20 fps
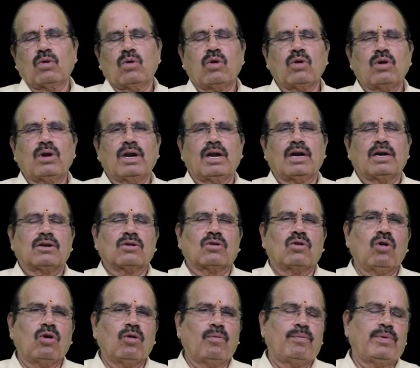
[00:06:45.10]
could
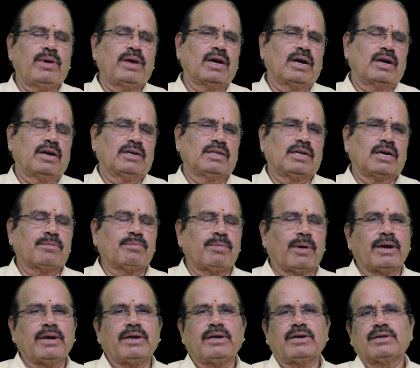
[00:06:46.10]
not go beyond that
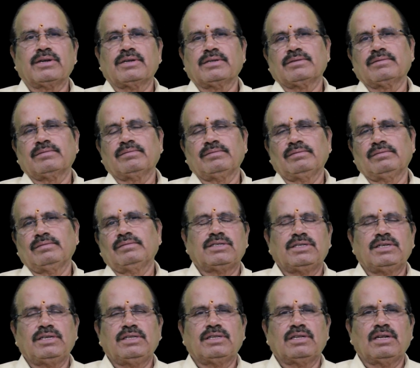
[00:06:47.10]
point.
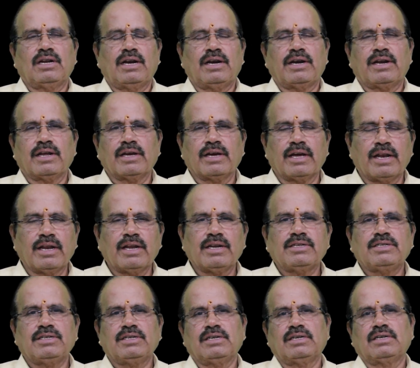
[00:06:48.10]
Scintillating
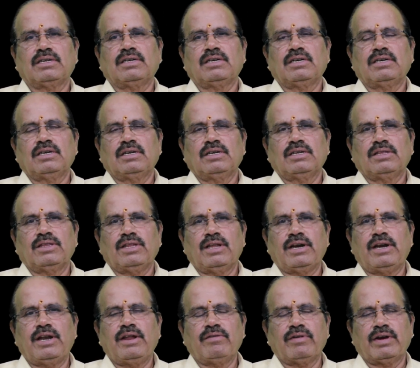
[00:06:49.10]
energy,
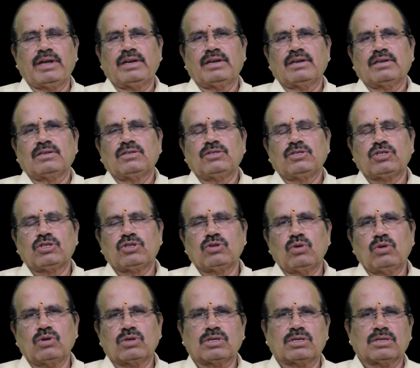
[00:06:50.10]
the divine
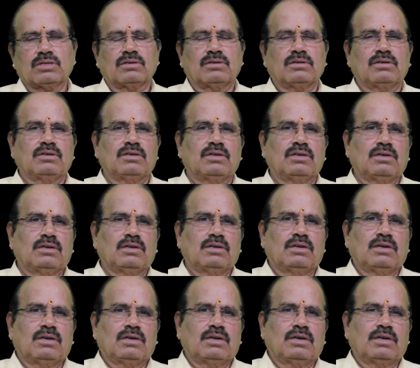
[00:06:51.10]
shoot,
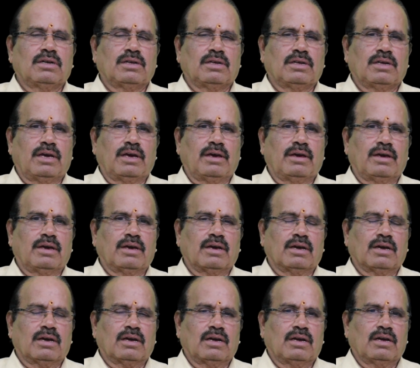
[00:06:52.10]
a
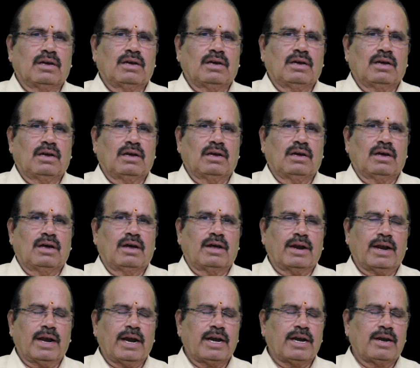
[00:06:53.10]

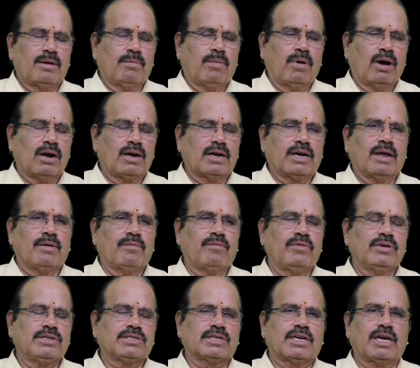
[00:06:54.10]
red ball
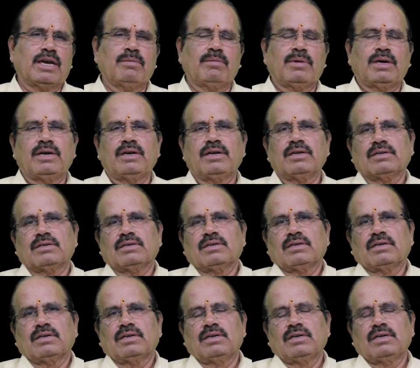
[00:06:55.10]
type which came and
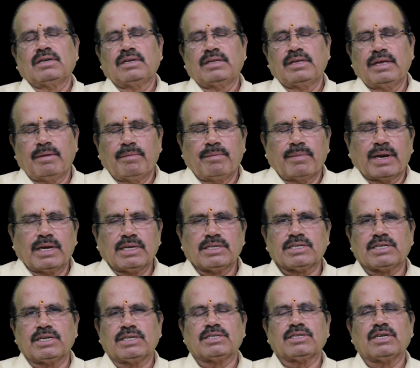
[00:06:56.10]

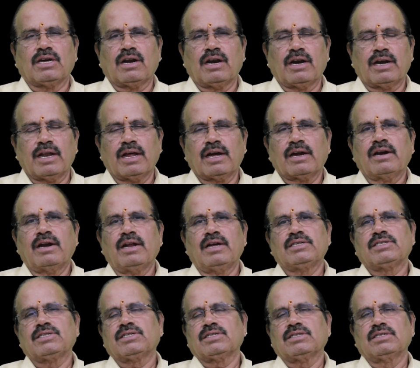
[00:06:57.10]
embraced us or attacked
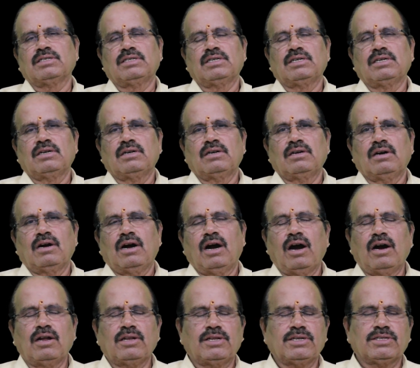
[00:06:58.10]
us.
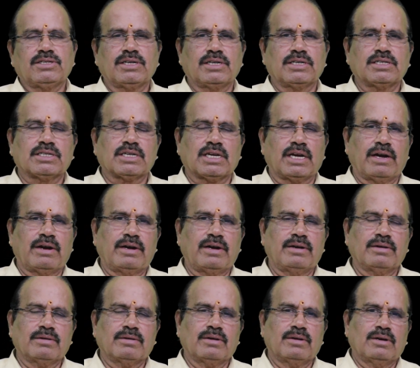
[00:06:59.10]
All these things I
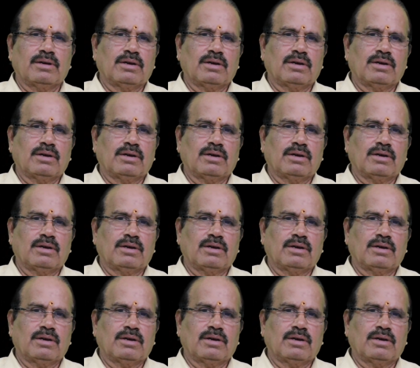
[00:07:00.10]
had